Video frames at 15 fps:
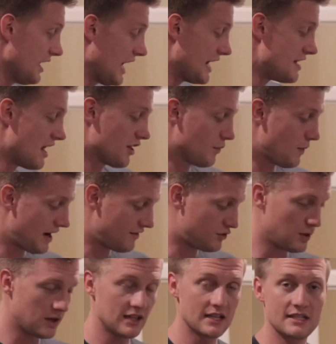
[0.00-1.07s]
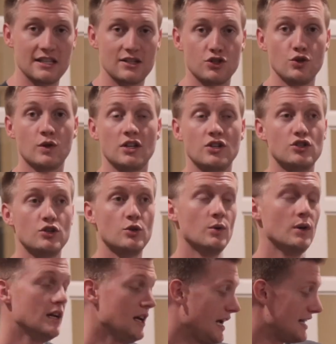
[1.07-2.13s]
Another way of doing this is you can do,
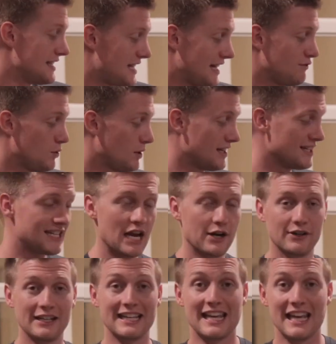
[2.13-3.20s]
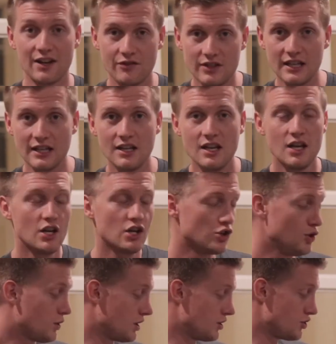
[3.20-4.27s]
instead of doing integrity gifting,
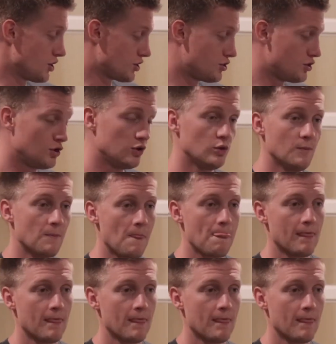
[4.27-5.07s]
you can just do,